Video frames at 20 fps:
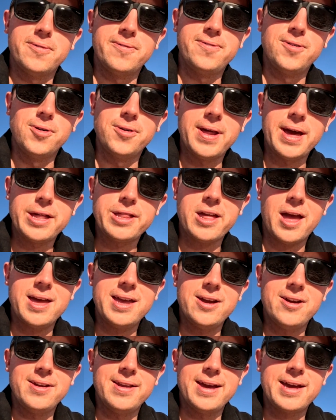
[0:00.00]
of a 4-day stay
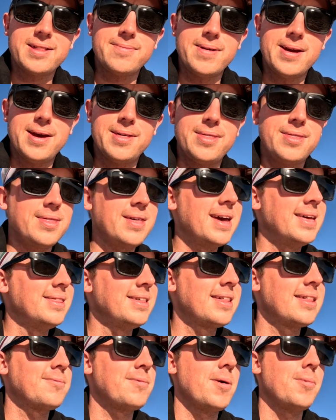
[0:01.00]
here in Exmouth, and
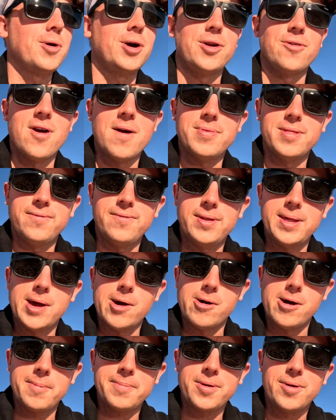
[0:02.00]
this is where we're going to wrap the
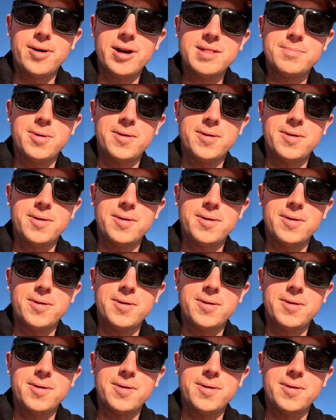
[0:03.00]
video up, guys.